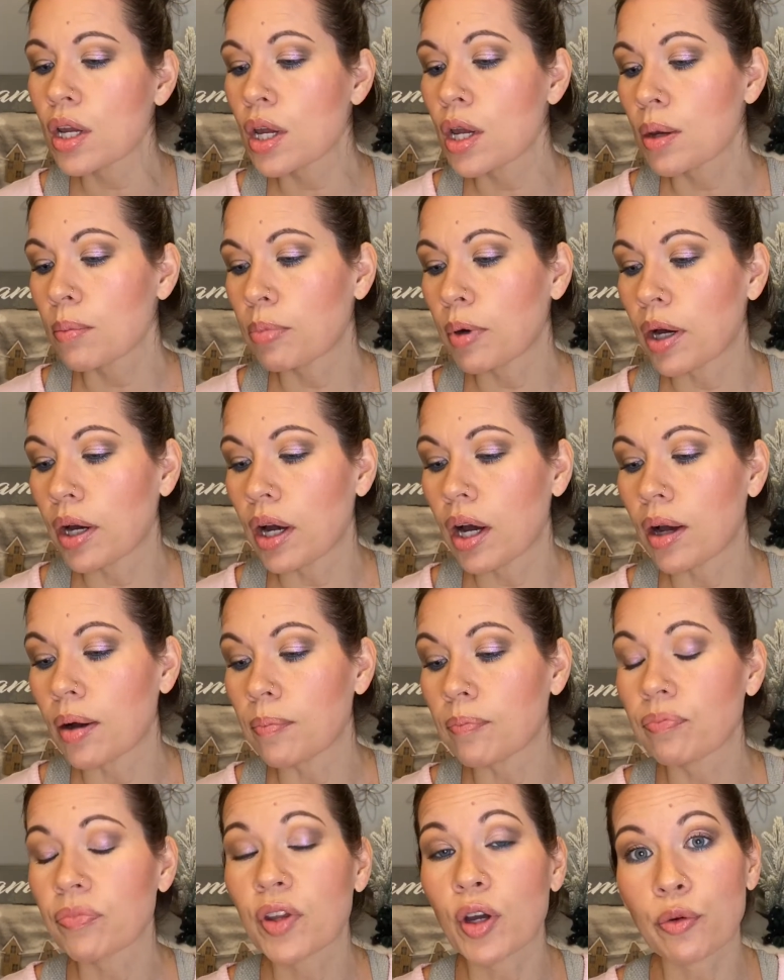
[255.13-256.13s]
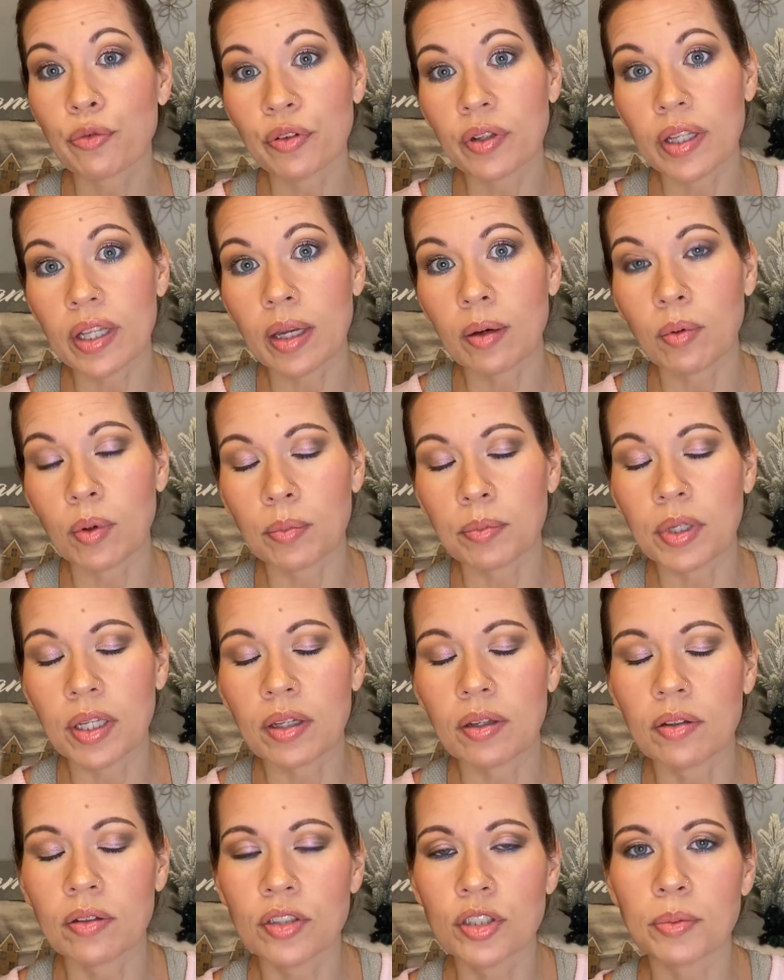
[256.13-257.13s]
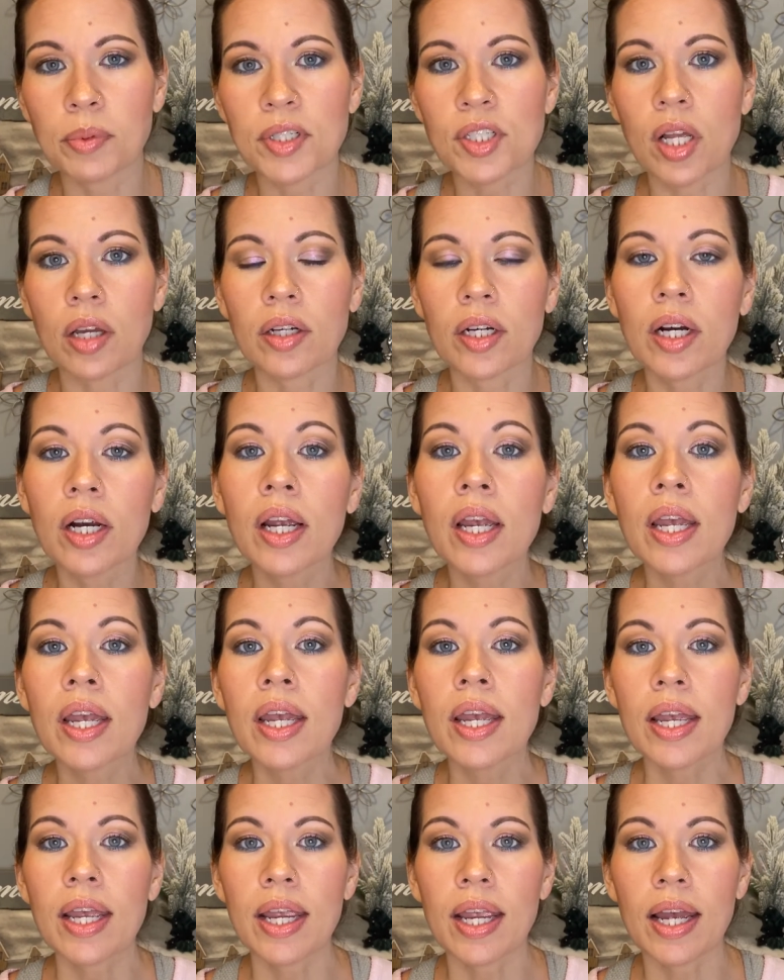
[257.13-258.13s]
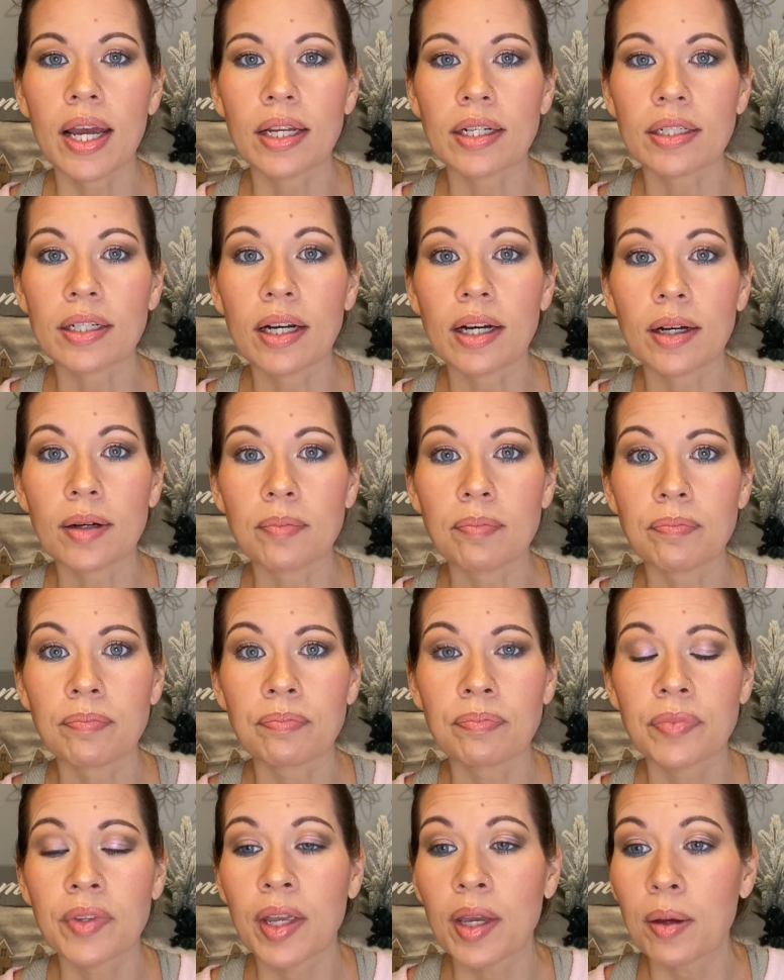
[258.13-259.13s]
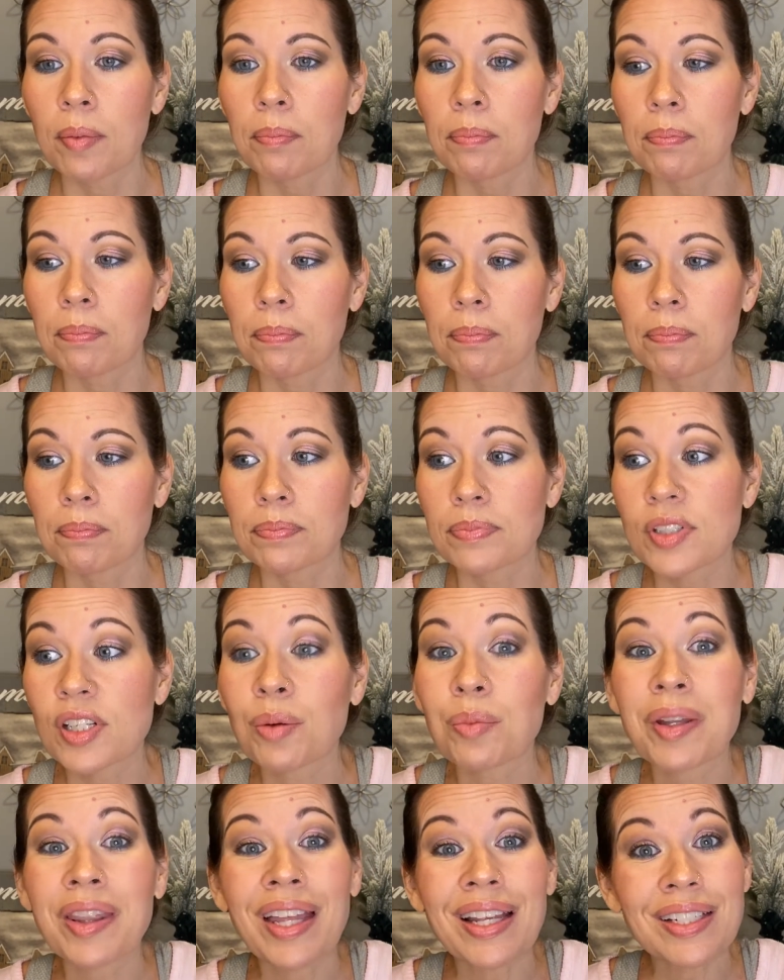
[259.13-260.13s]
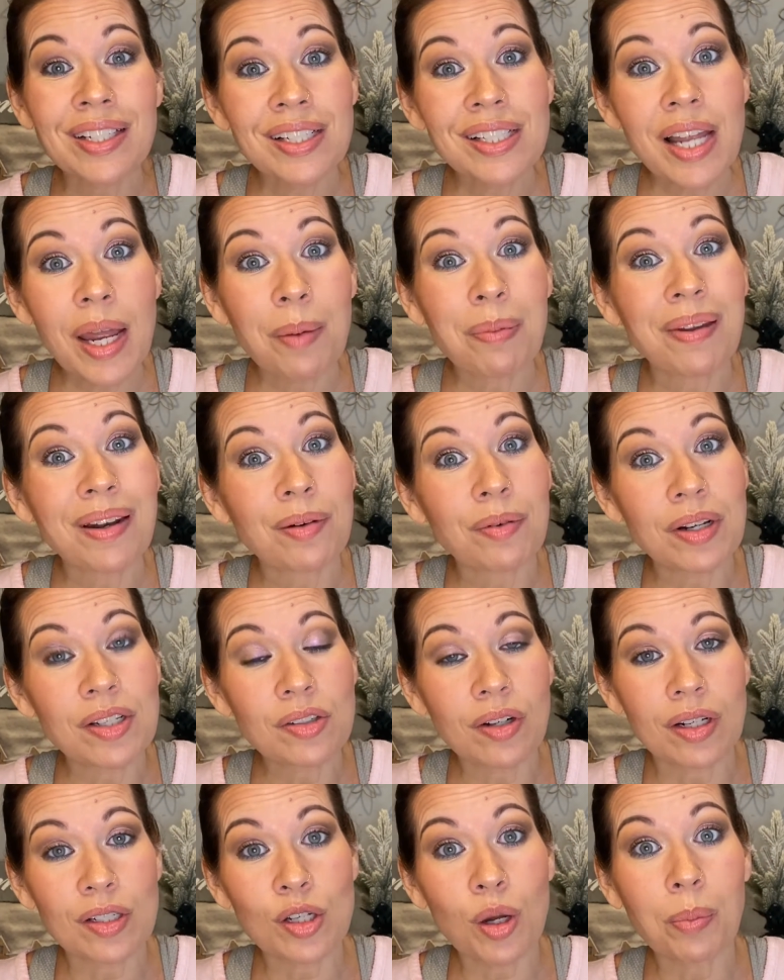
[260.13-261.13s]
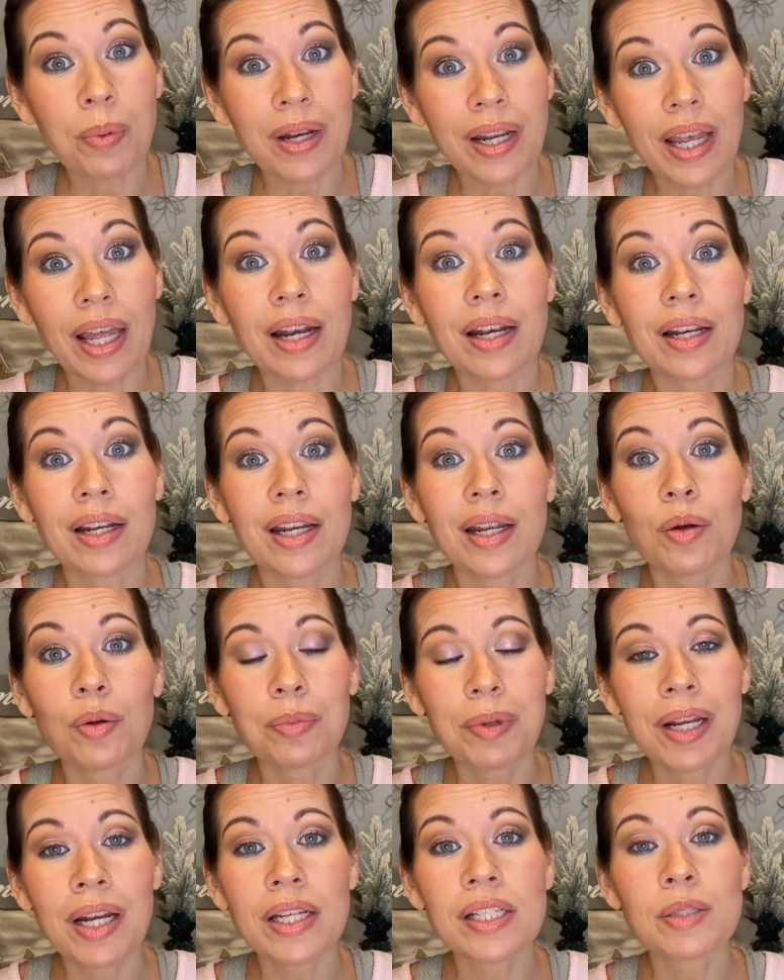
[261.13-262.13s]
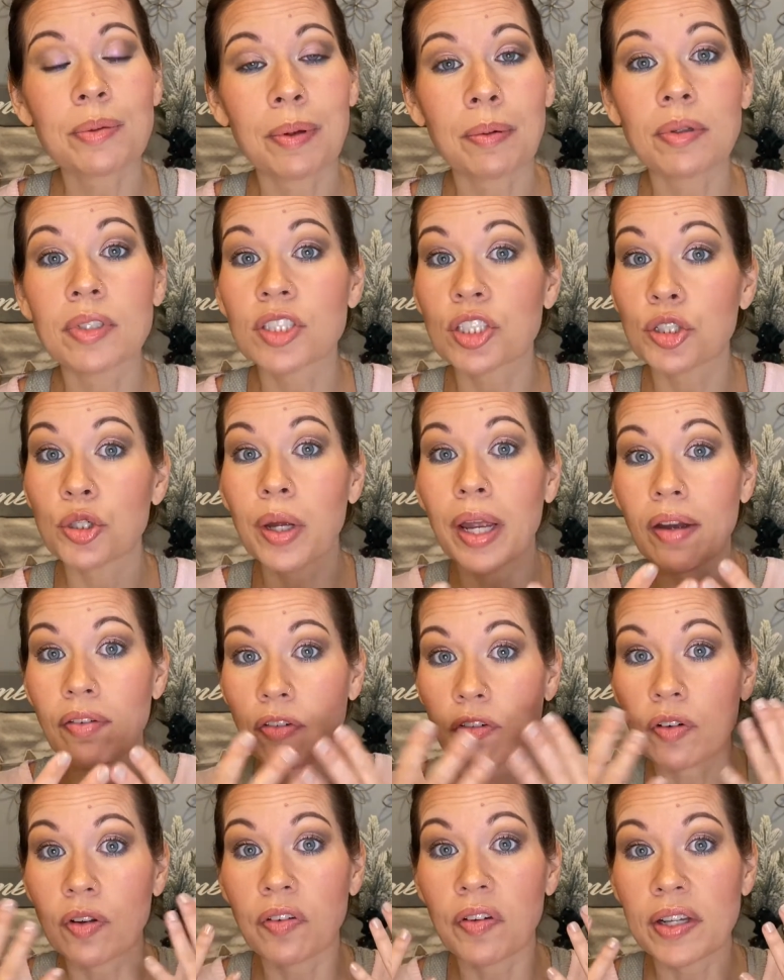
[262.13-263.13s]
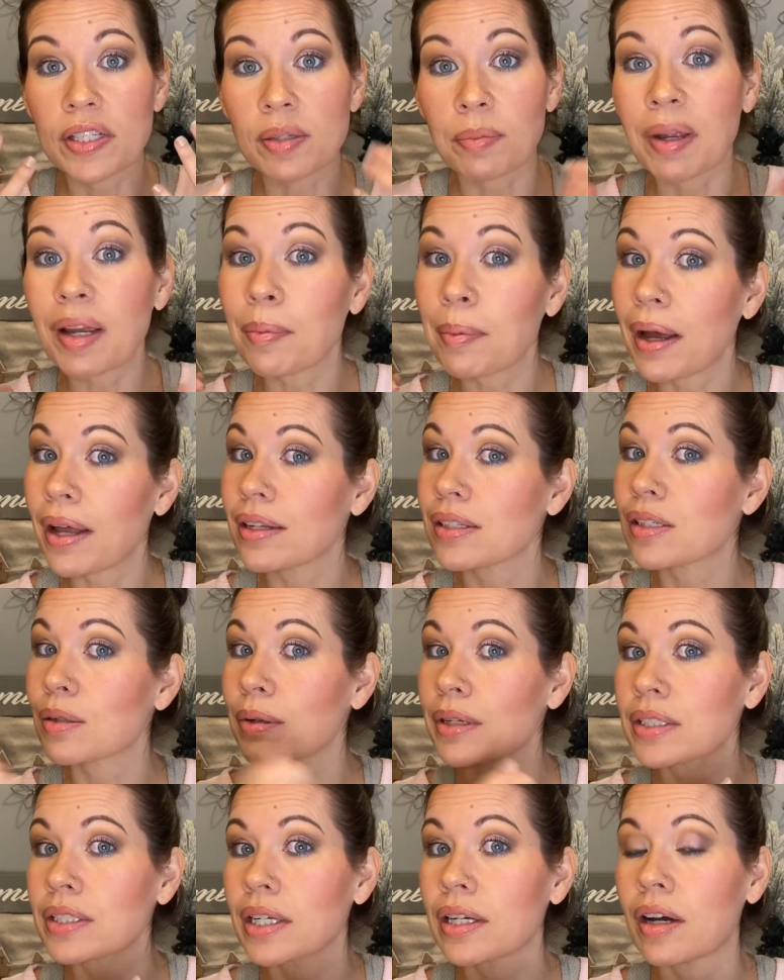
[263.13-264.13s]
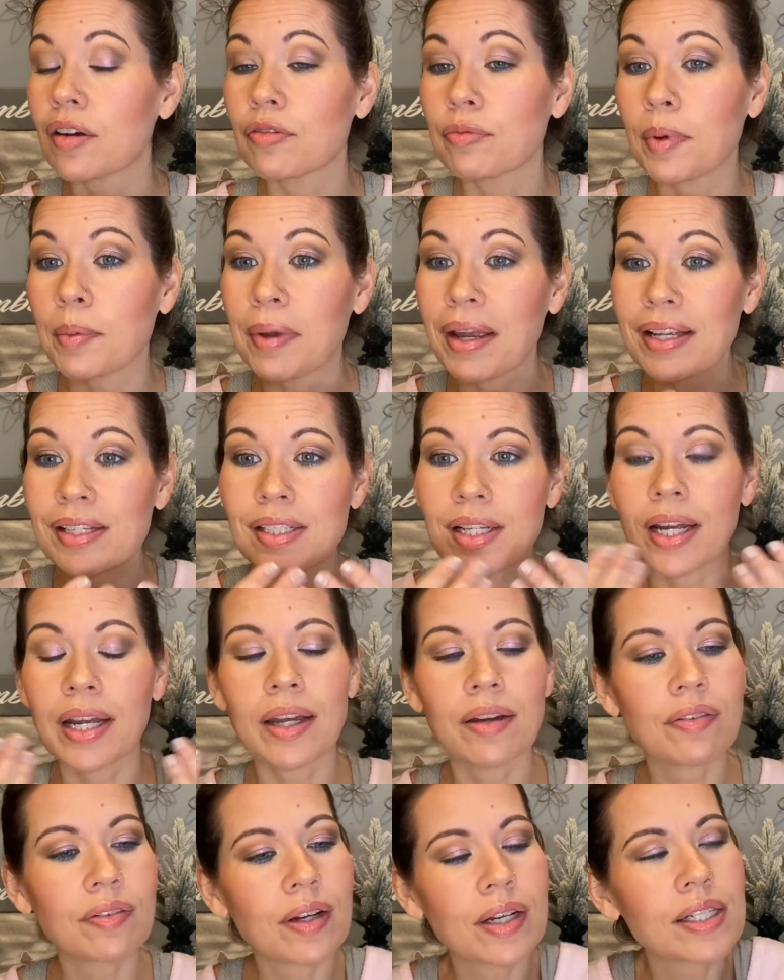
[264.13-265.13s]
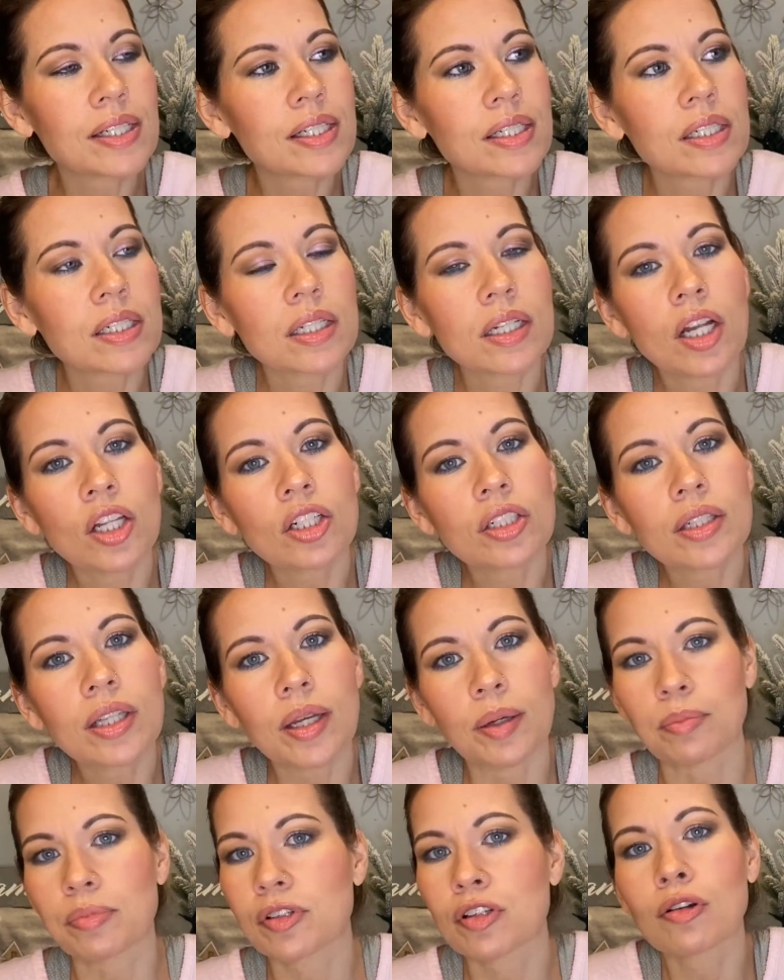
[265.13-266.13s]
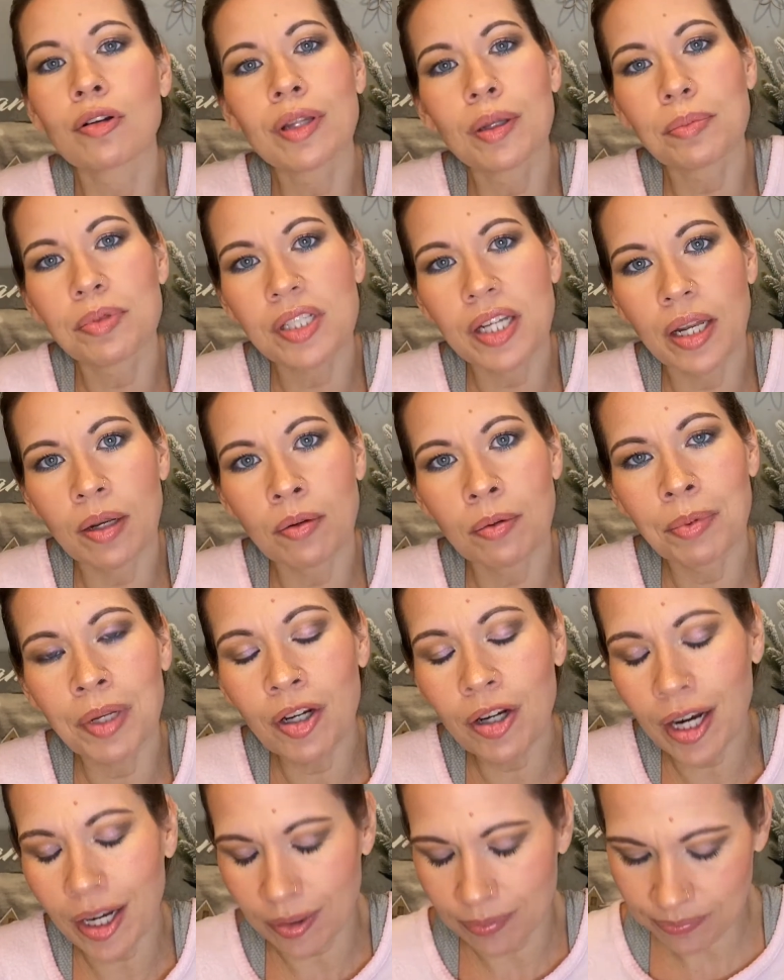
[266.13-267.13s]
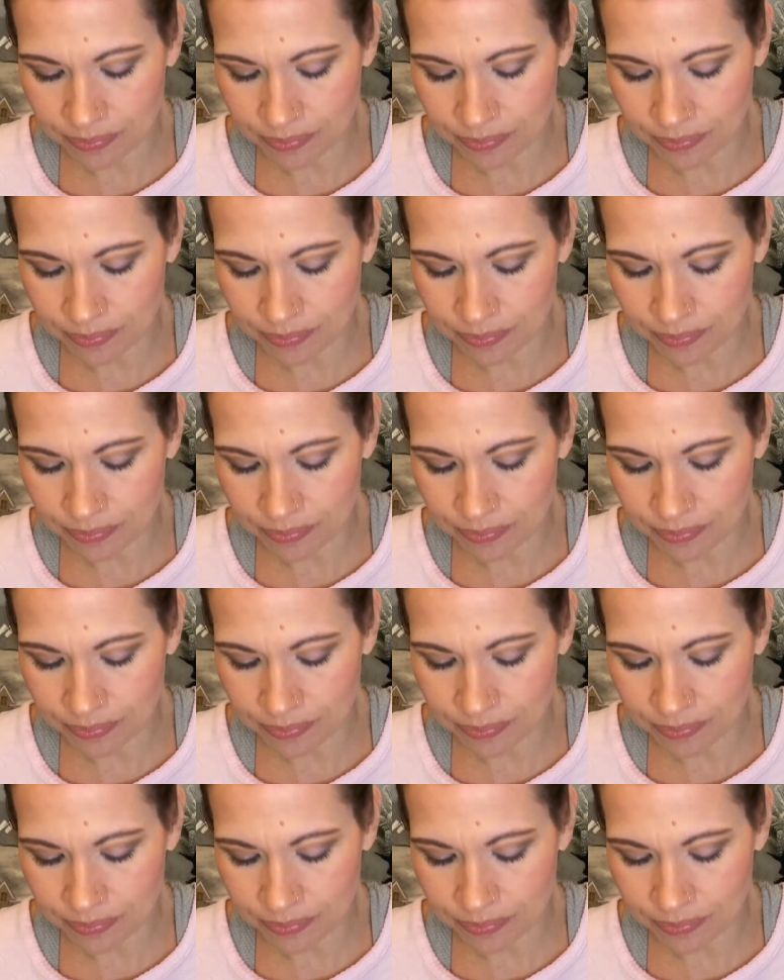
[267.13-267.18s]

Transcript: but hopefully that won't be too much longer. And so when that does happen and restaurants open again, it would be nice to be able to have a full face of makeup on, so when I take off my mask, I have a nice colored lip, so a lip stain would be great.